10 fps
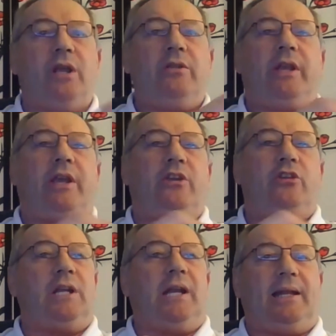They could use
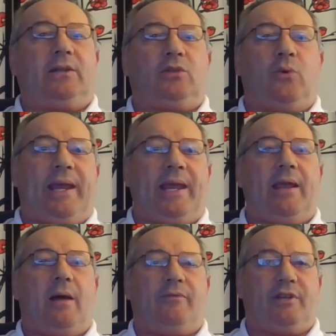a little tweaking,
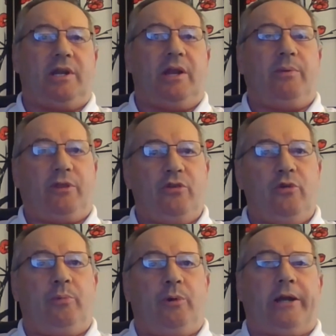obviously, with
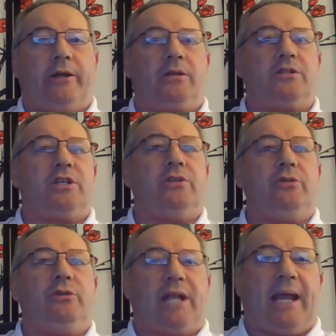new products and
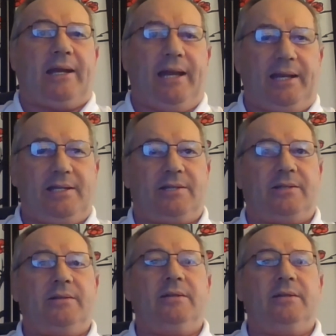new techniques,